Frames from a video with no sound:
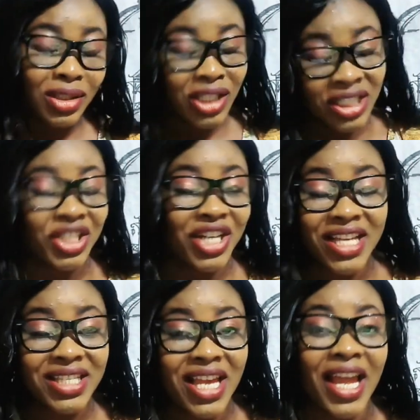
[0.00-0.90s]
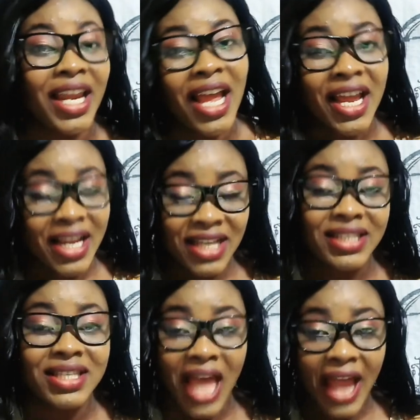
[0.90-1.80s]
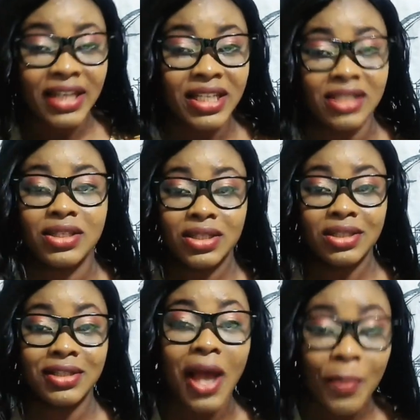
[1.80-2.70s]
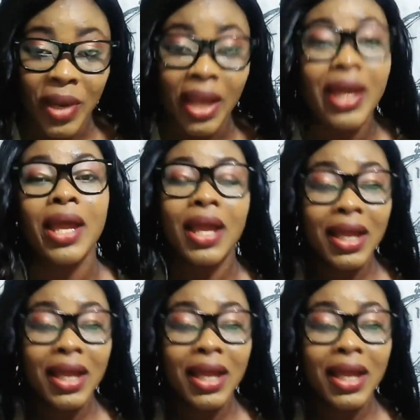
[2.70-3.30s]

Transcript: interested inside this topic,